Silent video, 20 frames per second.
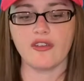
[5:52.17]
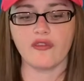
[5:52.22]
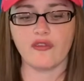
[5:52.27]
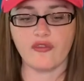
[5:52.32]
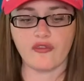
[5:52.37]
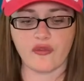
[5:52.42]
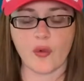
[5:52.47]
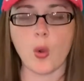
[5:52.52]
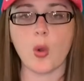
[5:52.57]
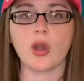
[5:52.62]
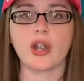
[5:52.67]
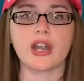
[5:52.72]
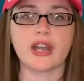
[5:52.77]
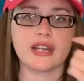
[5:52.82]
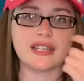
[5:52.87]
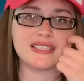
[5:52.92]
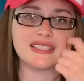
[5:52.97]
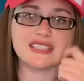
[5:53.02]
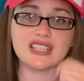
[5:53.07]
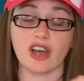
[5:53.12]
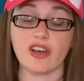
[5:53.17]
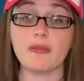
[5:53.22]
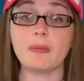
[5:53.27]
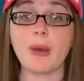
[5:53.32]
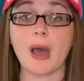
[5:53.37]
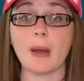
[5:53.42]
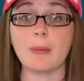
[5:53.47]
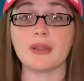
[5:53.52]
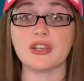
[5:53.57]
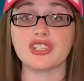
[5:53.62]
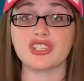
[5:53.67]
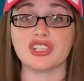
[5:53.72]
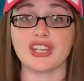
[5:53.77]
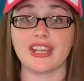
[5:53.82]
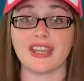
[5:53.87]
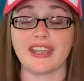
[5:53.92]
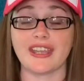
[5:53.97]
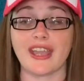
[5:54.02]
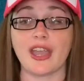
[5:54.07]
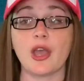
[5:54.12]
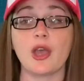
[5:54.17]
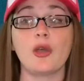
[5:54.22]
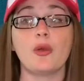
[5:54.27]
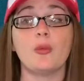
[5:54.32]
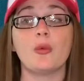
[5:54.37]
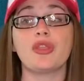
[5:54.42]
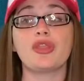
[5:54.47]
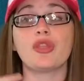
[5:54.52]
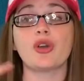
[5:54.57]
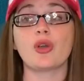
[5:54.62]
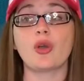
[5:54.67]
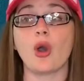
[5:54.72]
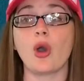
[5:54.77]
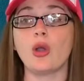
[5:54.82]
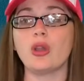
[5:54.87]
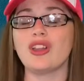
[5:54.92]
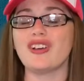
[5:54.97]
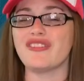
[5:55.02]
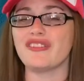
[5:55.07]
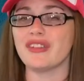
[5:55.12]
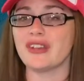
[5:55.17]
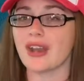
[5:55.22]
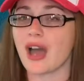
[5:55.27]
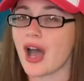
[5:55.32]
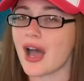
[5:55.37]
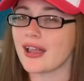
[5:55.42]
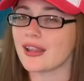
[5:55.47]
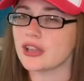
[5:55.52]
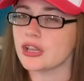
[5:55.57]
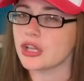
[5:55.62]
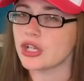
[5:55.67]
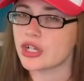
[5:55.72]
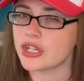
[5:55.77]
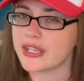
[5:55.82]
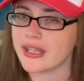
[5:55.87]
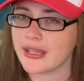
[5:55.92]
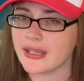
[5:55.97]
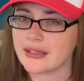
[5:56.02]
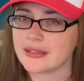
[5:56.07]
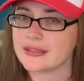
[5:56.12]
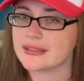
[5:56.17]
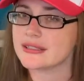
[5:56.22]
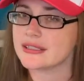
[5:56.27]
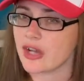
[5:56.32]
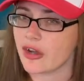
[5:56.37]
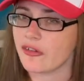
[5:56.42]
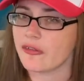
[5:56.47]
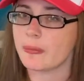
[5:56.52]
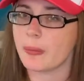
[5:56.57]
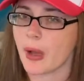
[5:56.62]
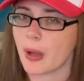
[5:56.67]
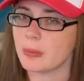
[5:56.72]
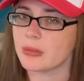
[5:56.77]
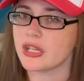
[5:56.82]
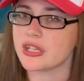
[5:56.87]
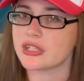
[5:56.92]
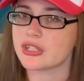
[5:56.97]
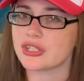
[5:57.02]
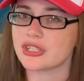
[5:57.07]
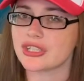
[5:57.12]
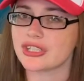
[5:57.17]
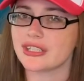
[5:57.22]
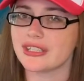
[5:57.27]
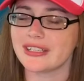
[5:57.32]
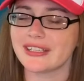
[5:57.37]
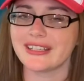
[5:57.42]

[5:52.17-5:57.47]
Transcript: for self-publishing with the goal of not looking self-published.